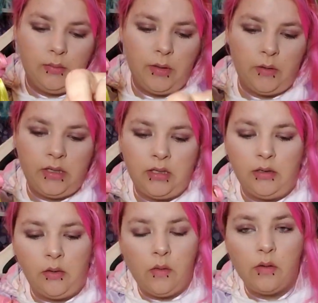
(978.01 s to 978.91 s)

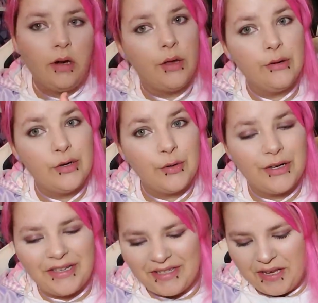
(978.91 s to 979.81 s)
Pony or other
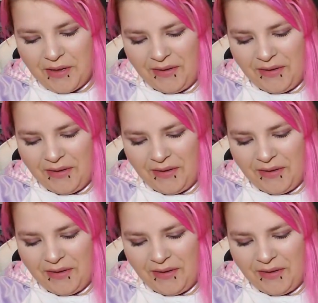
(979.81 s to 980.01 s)
toys.